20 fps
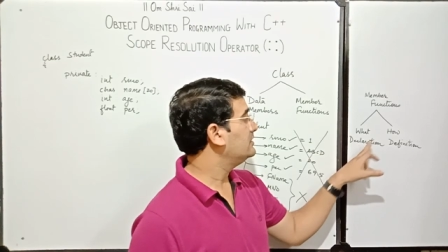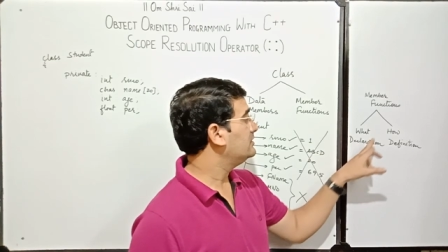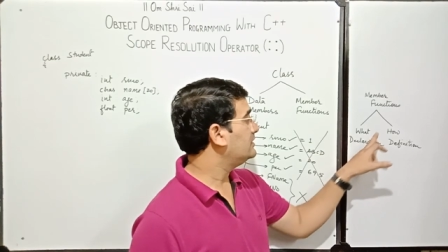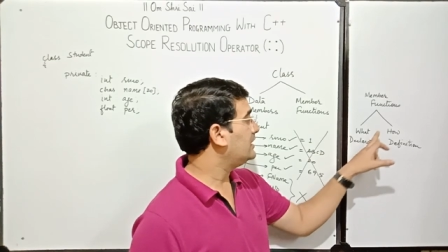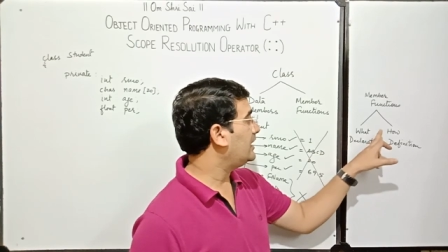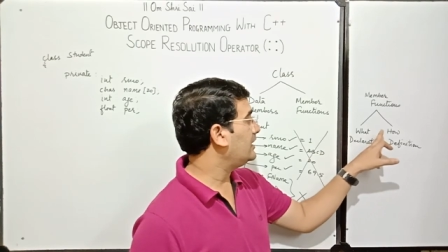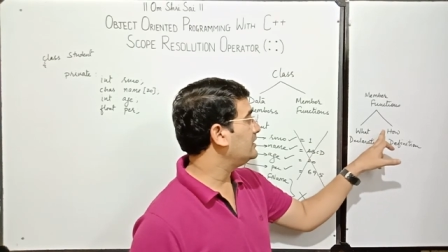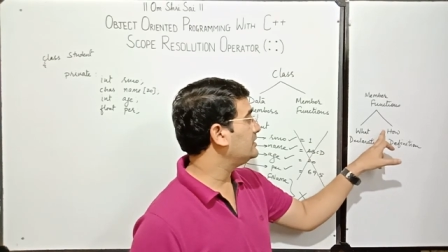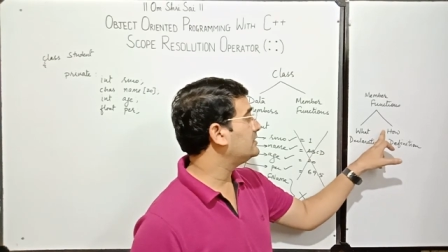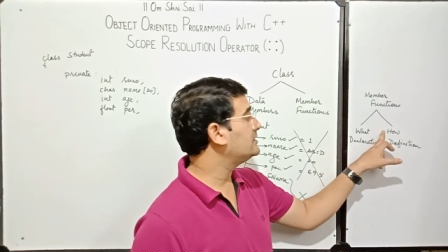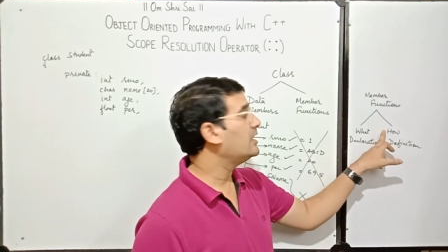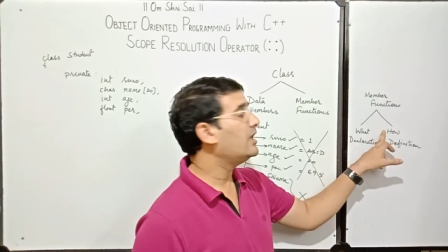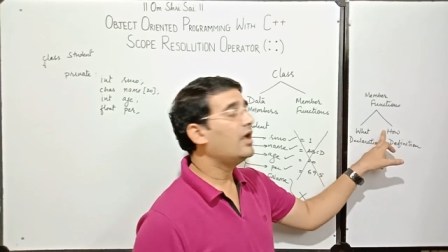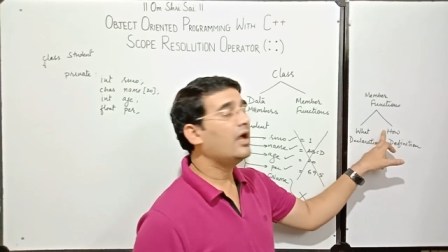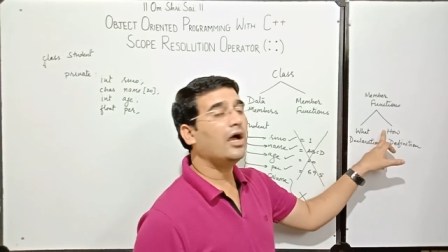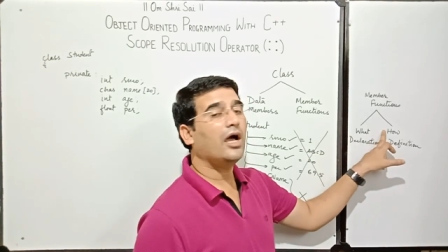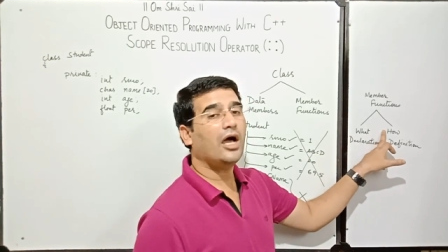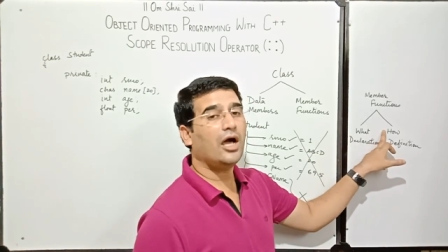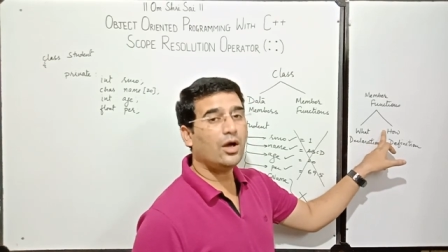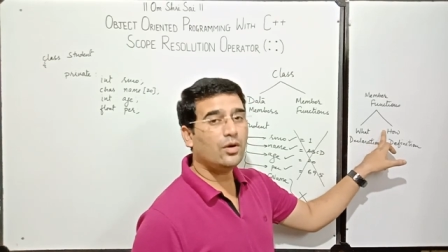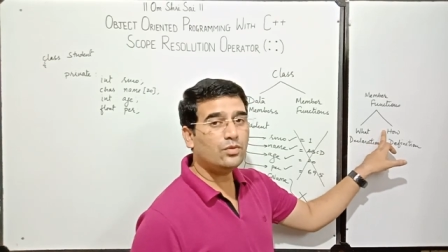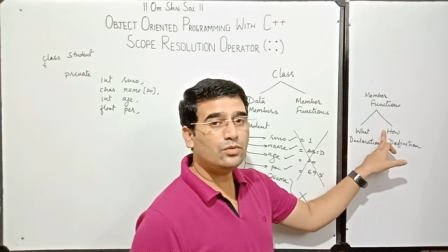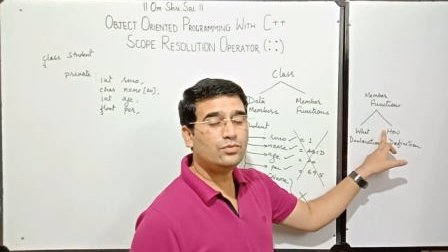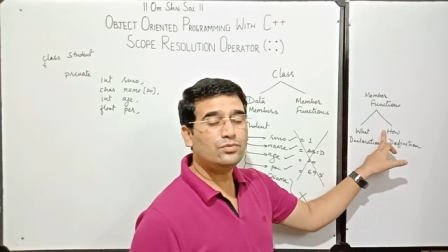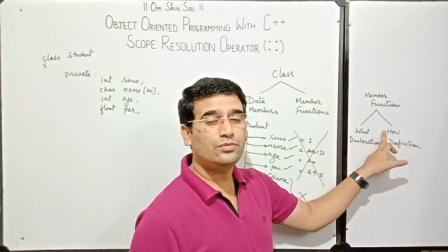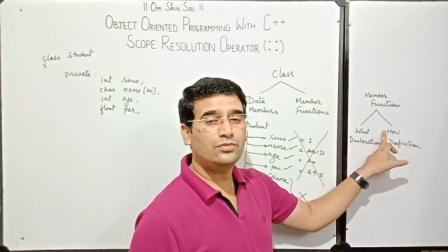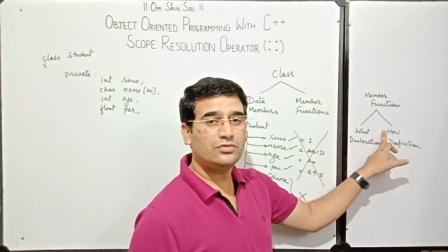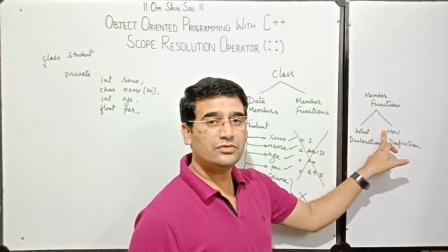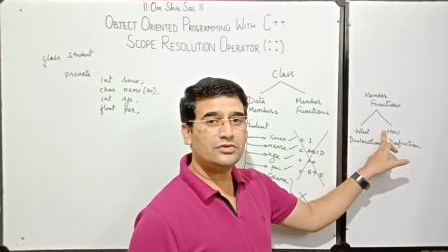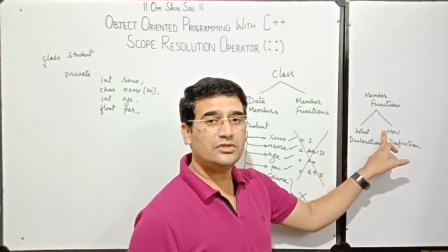that is how
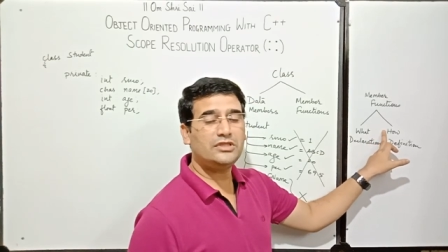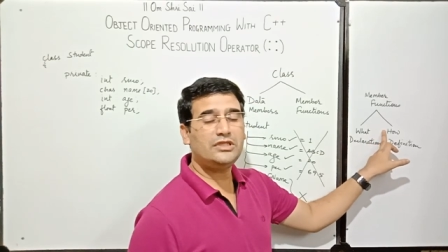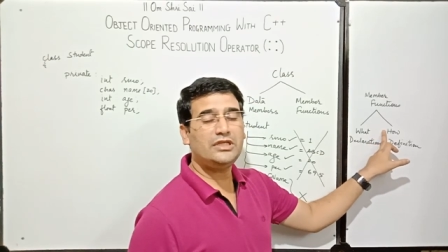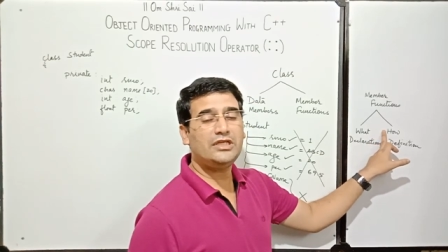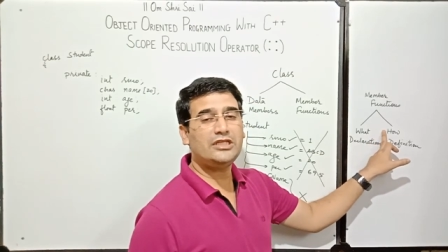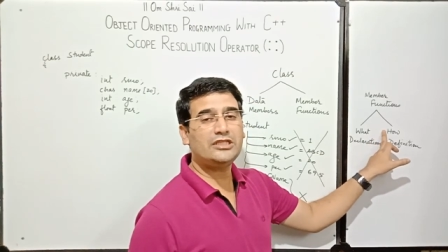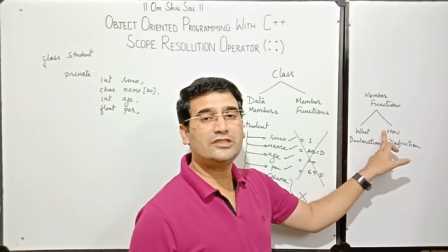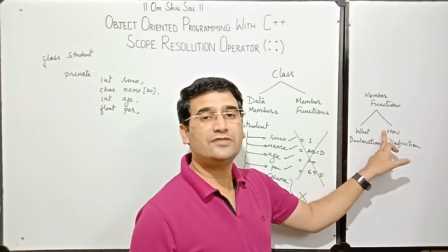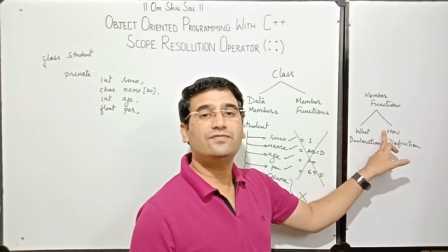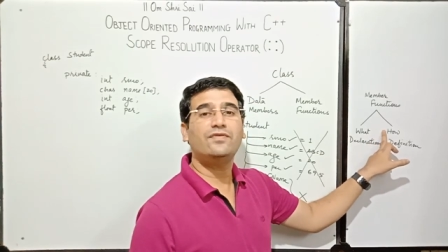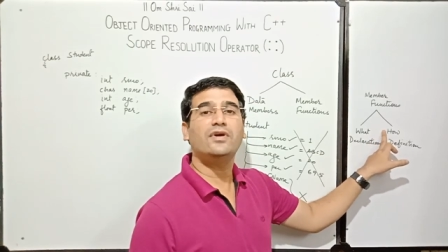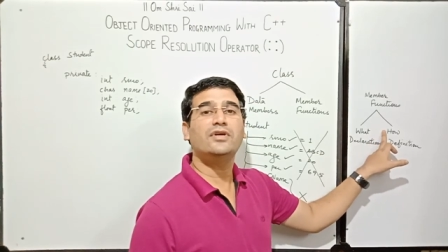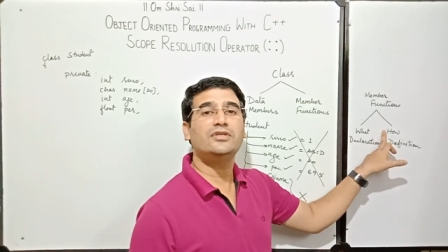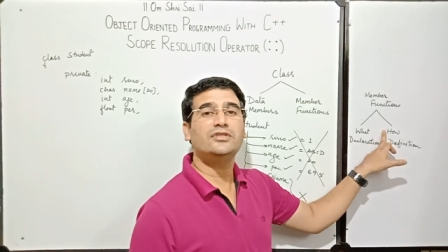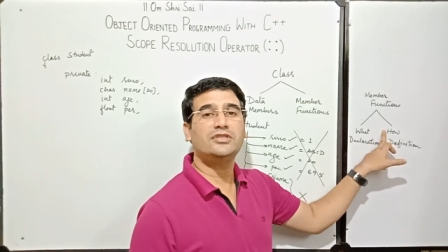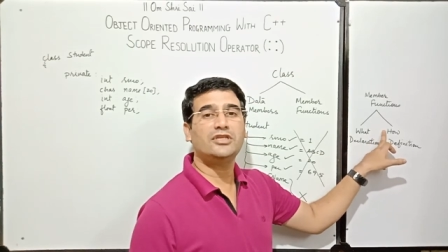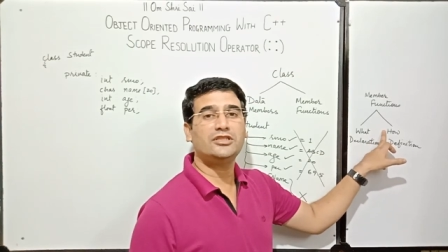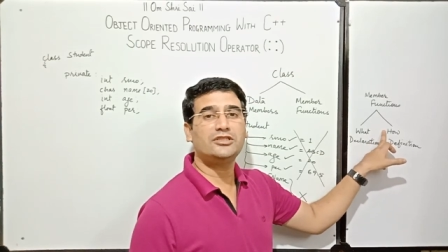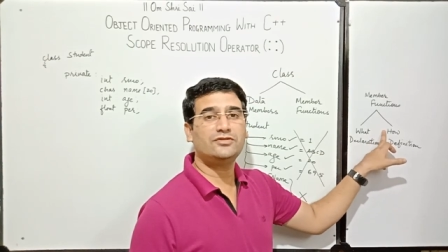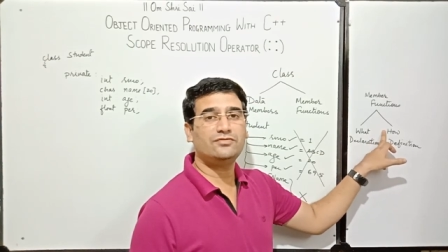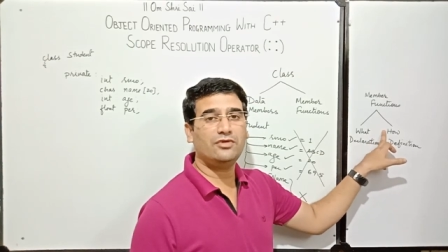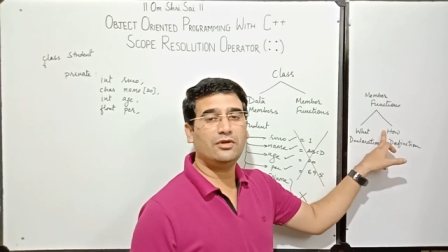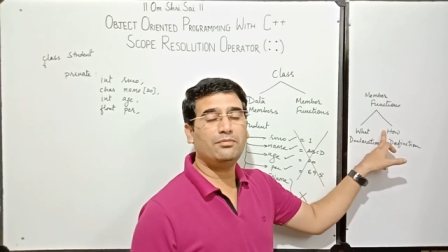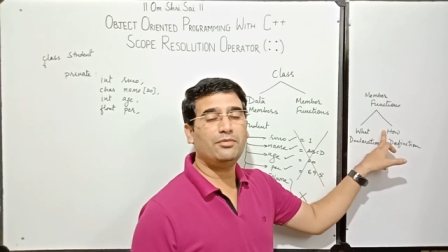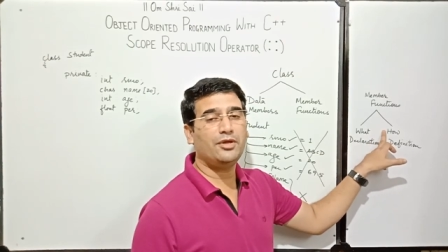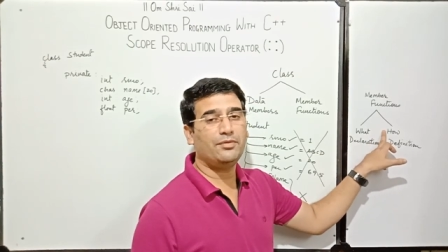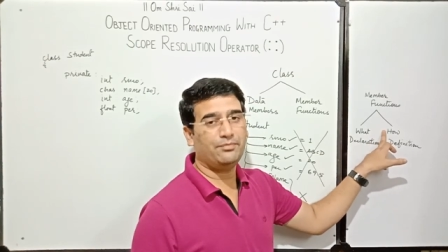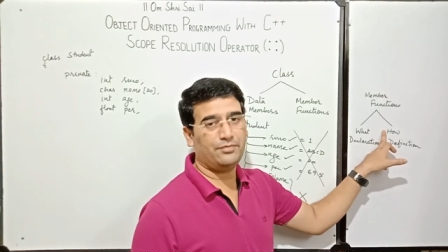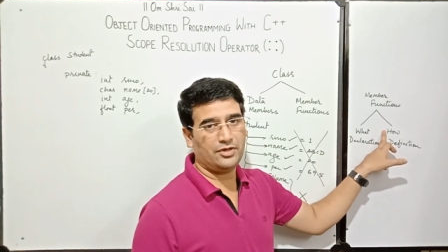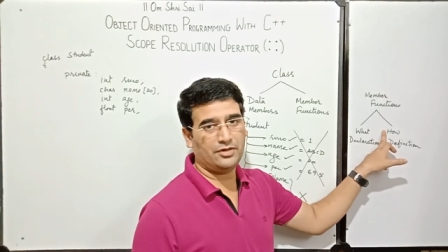these functions will
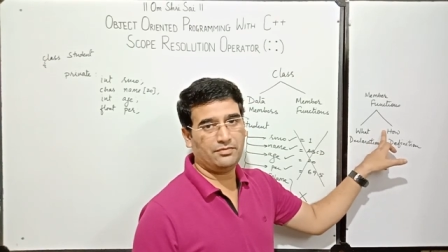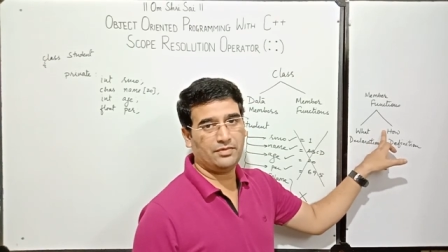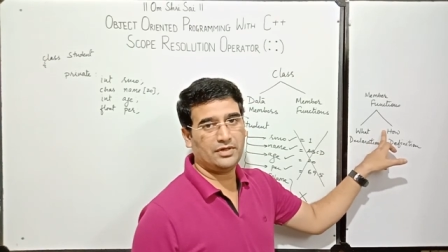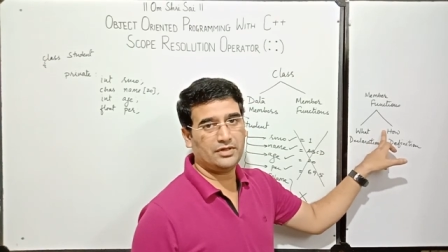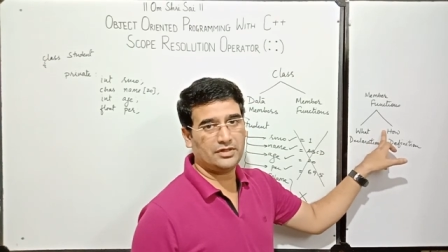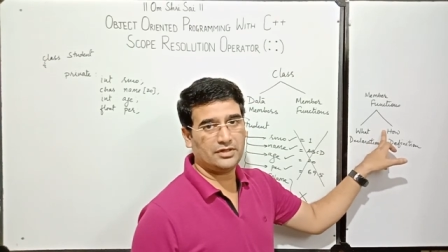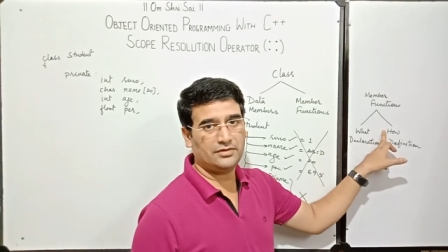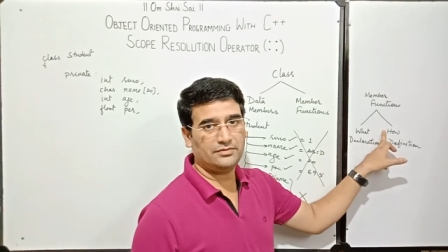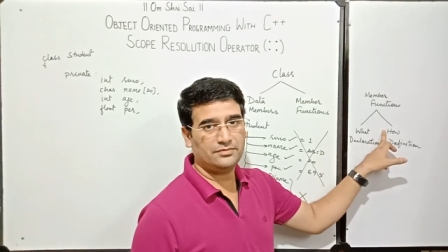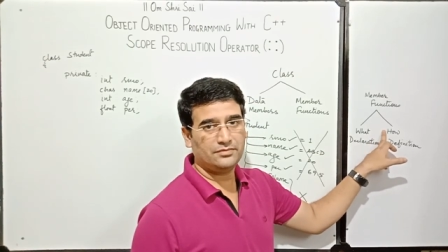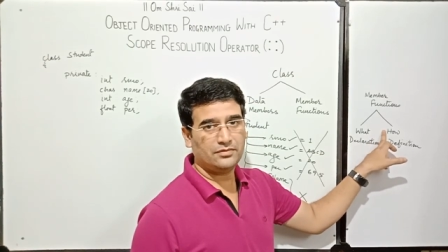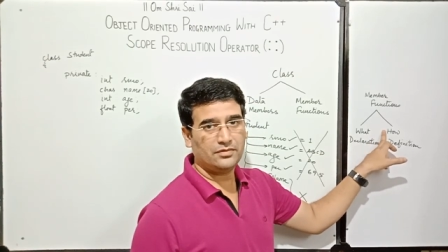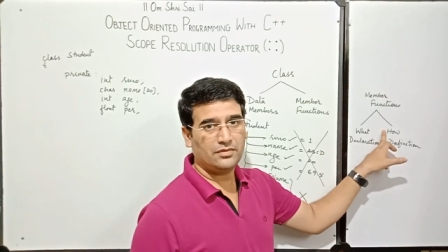be implemented.